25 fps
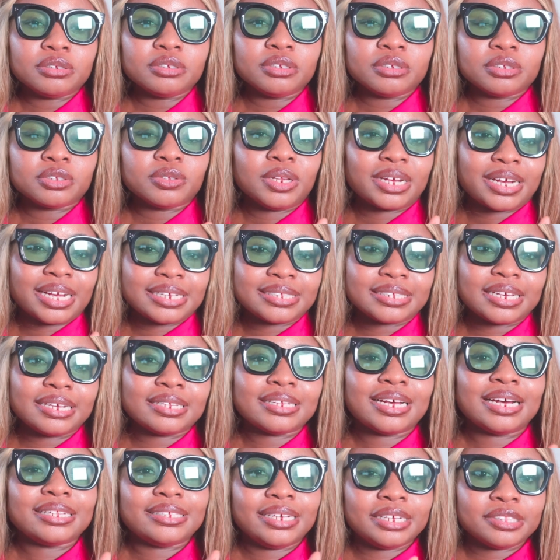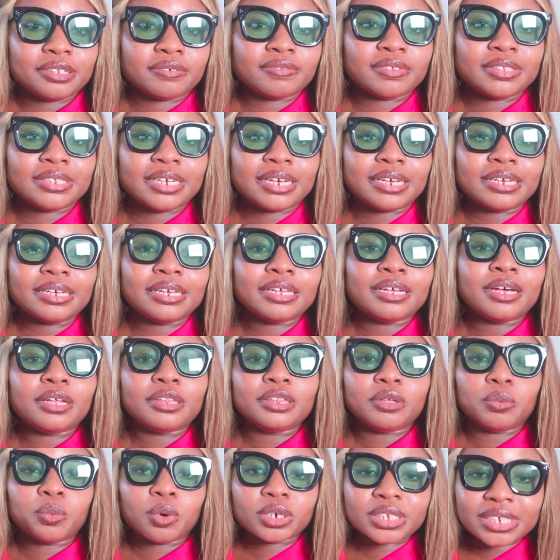So like I said, at the end of the day,
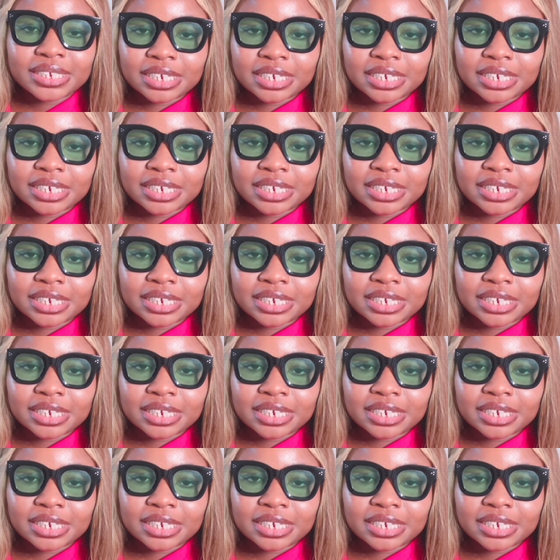the worst